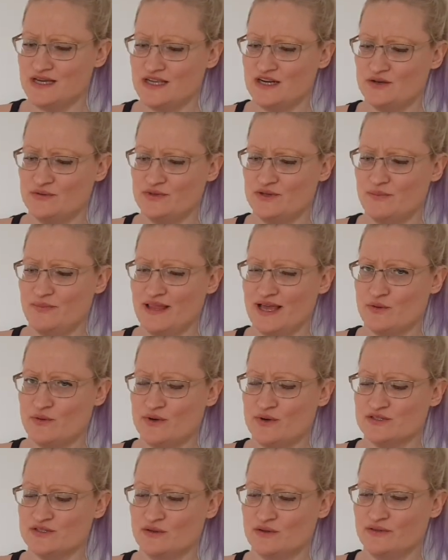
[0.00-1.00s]
I don't know, the
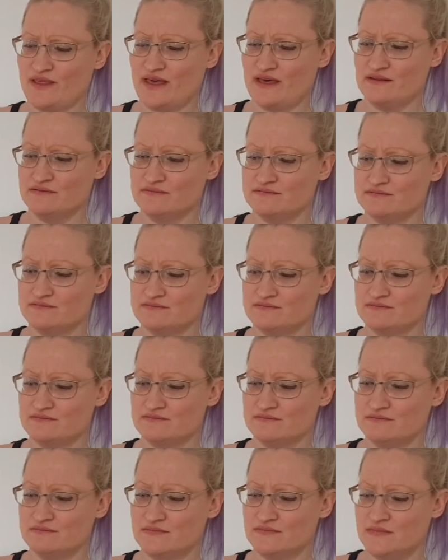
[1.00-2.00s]
black one is called that.
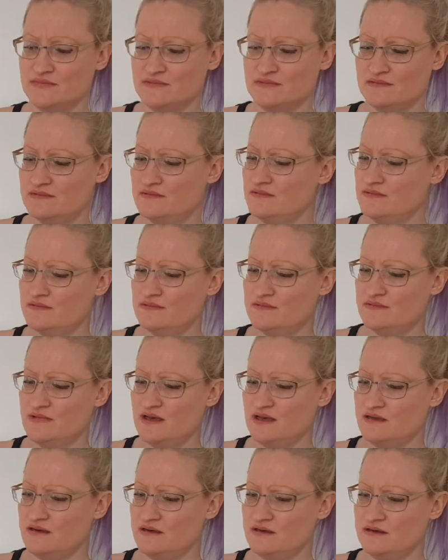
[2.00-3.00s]

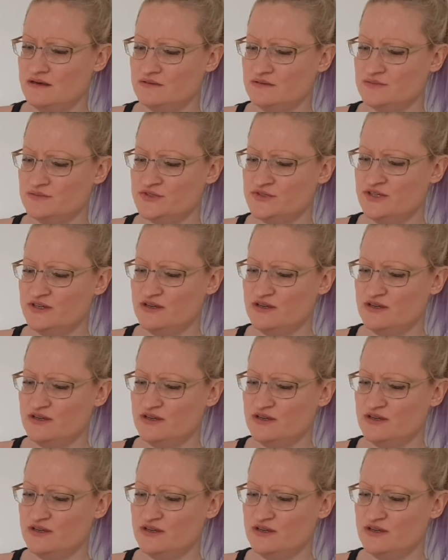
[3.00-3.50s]
I don't know,